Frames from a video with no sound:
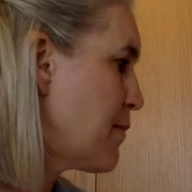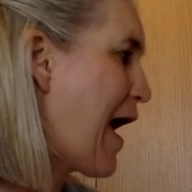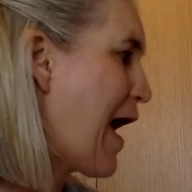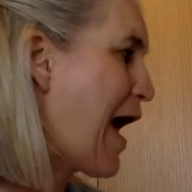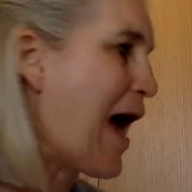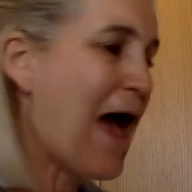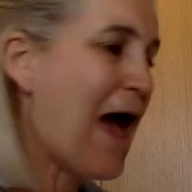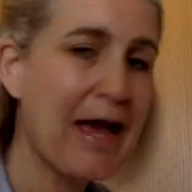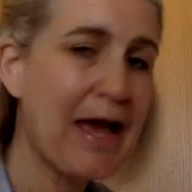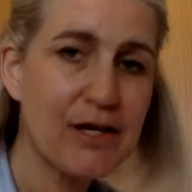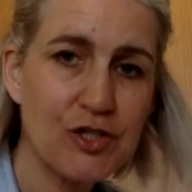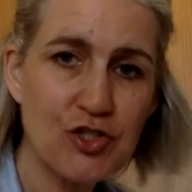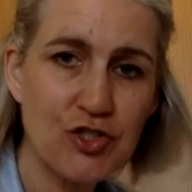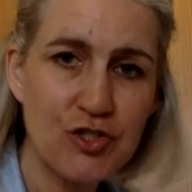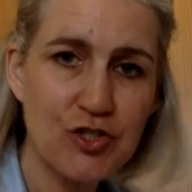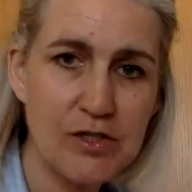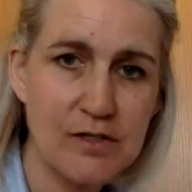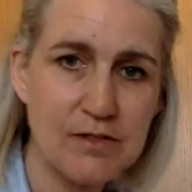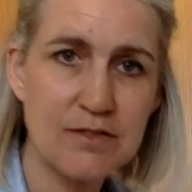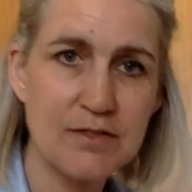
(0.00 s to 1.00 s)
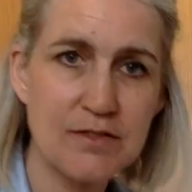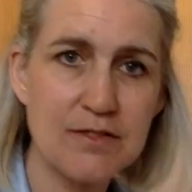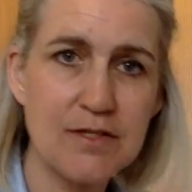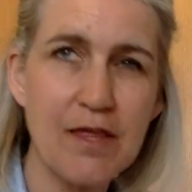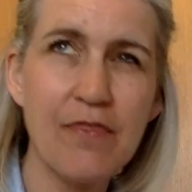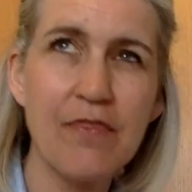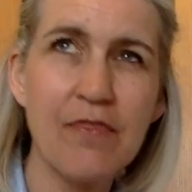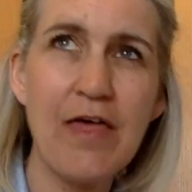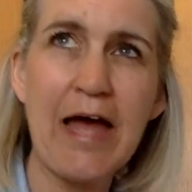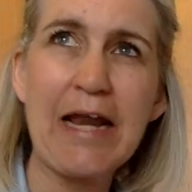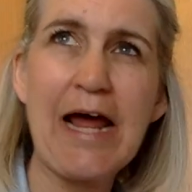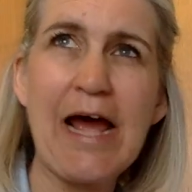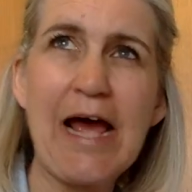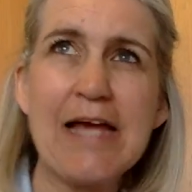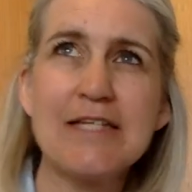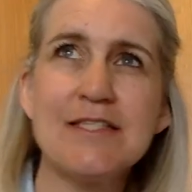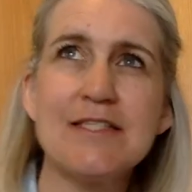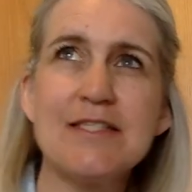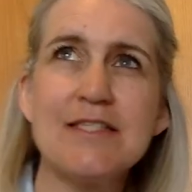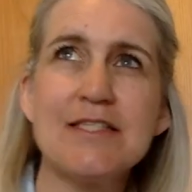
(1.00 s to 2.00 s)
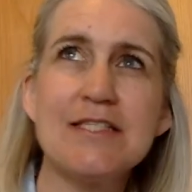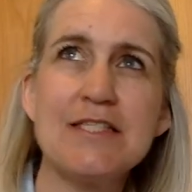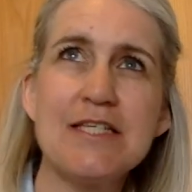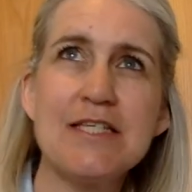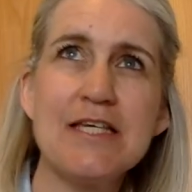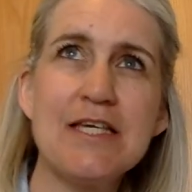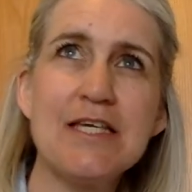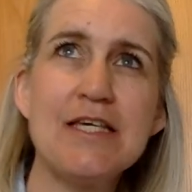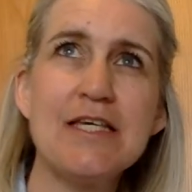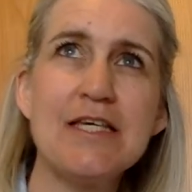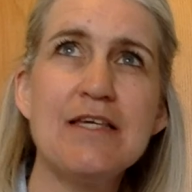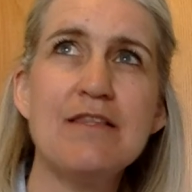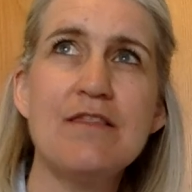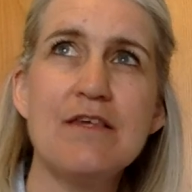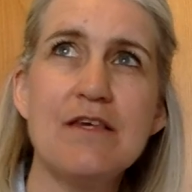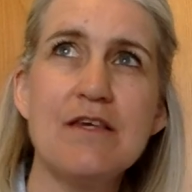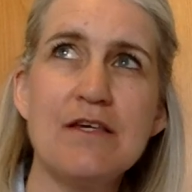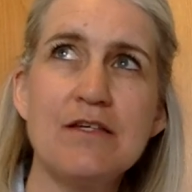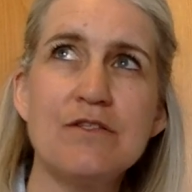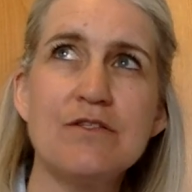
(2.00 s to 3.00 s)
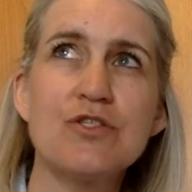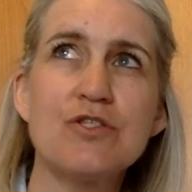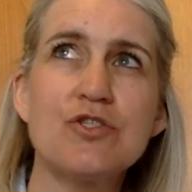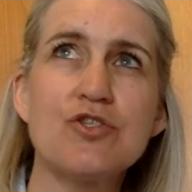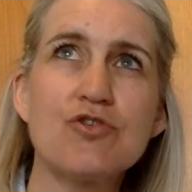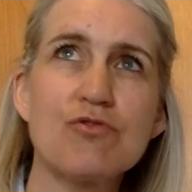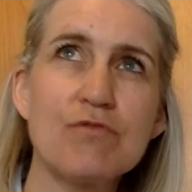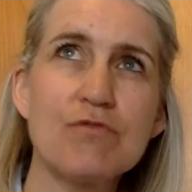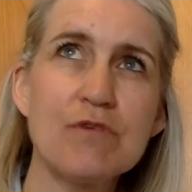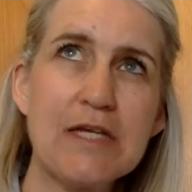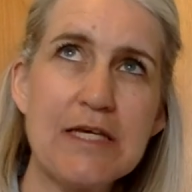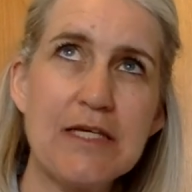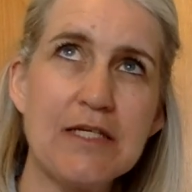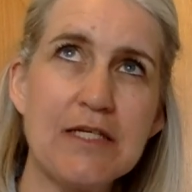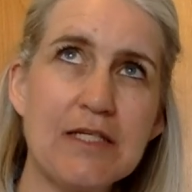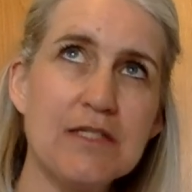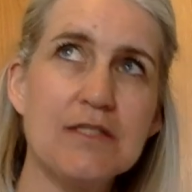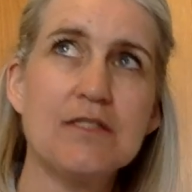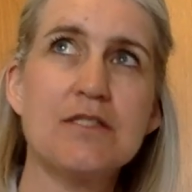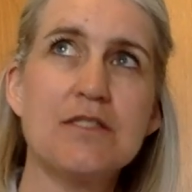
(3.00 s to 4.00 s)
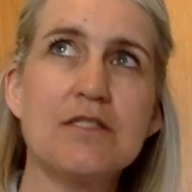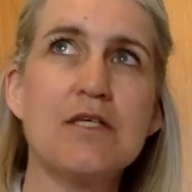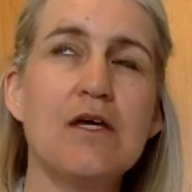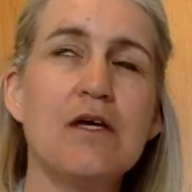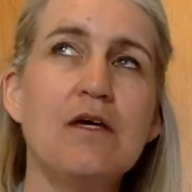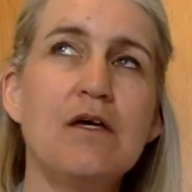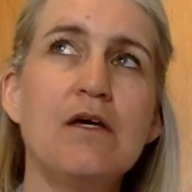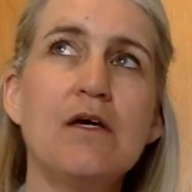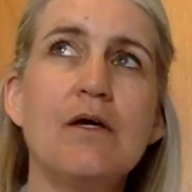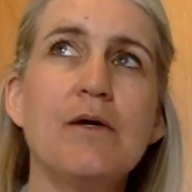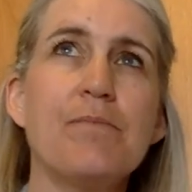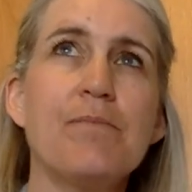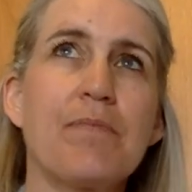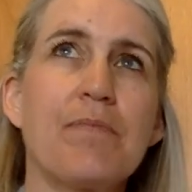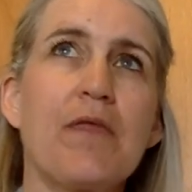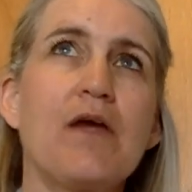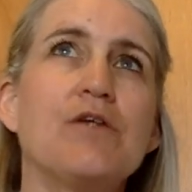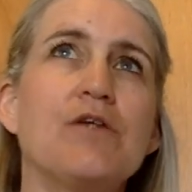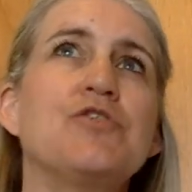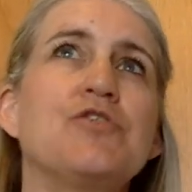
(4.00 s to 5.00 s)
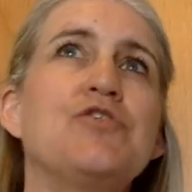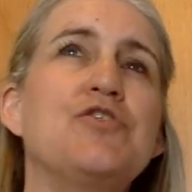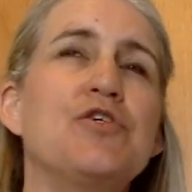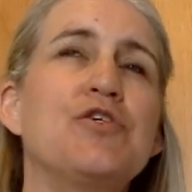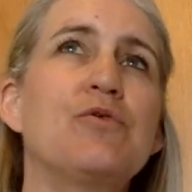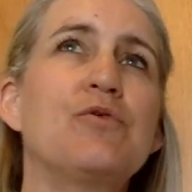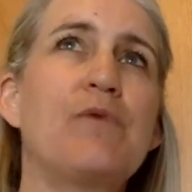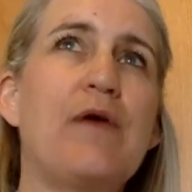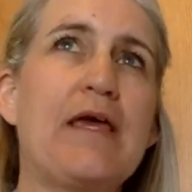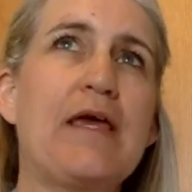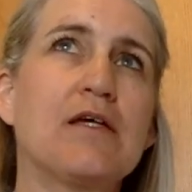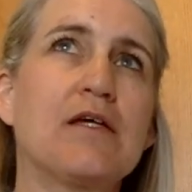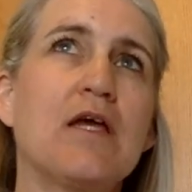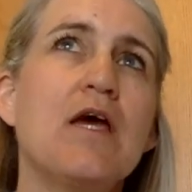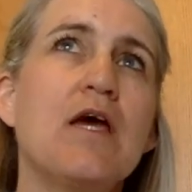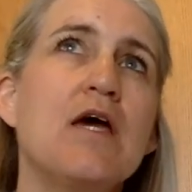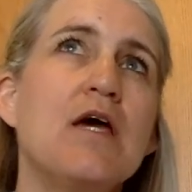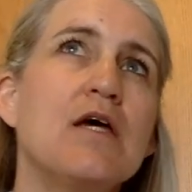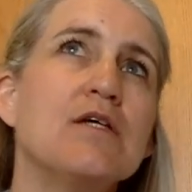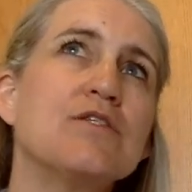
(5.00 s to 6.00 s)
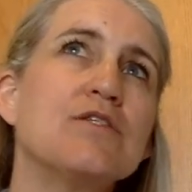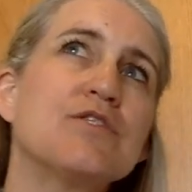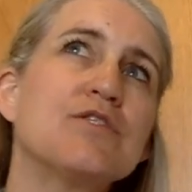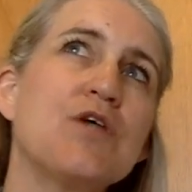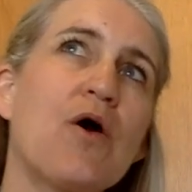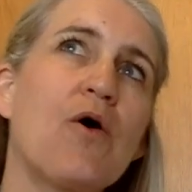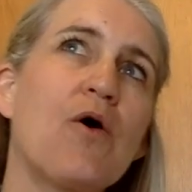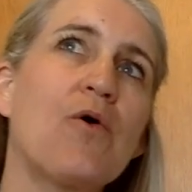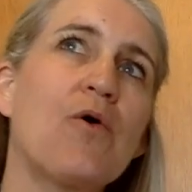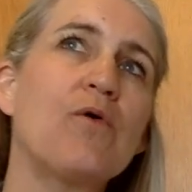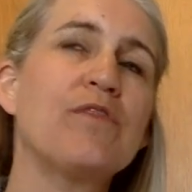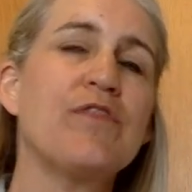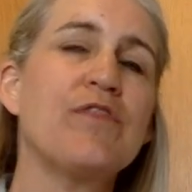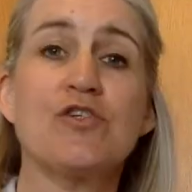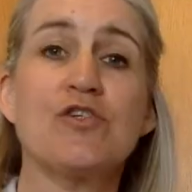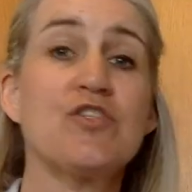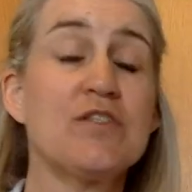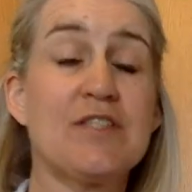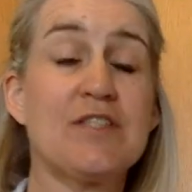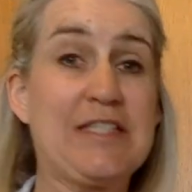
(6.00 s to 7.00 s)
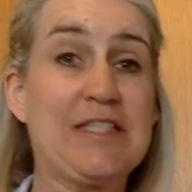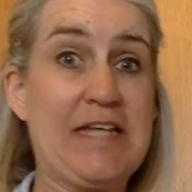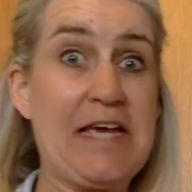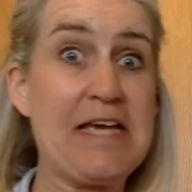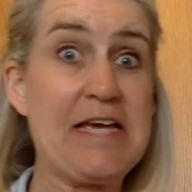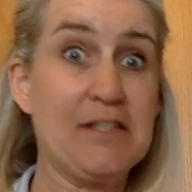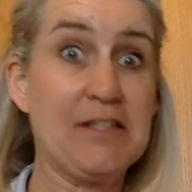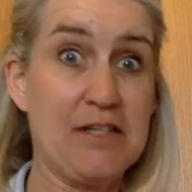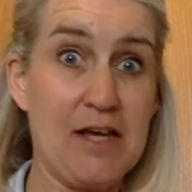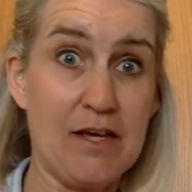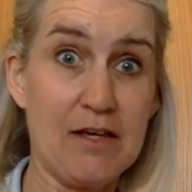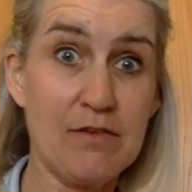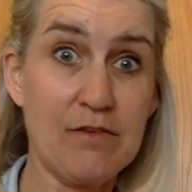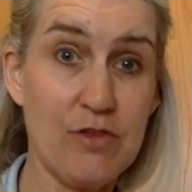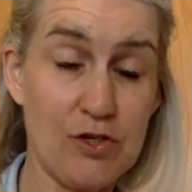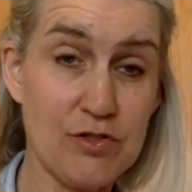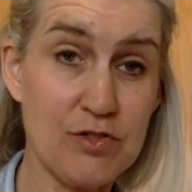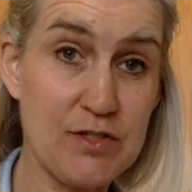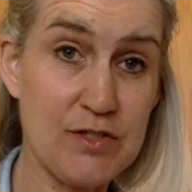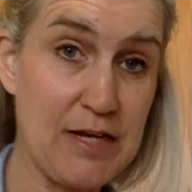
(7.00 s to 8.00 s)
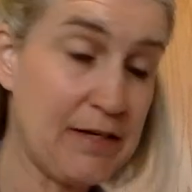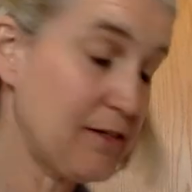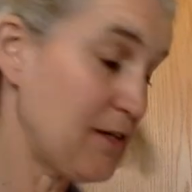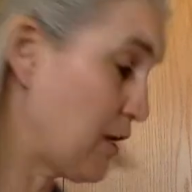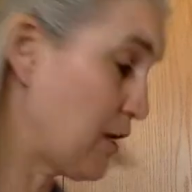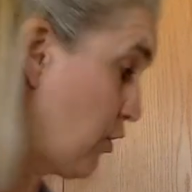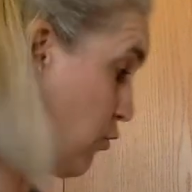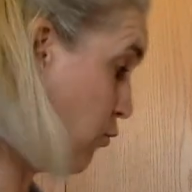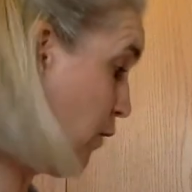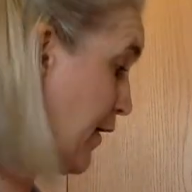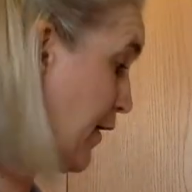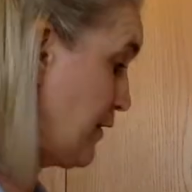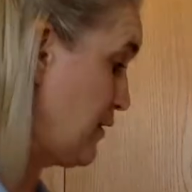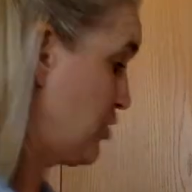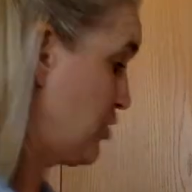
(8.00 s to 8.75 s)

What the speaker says: actions that I see these trees doing? So they're just standing. They're standing quite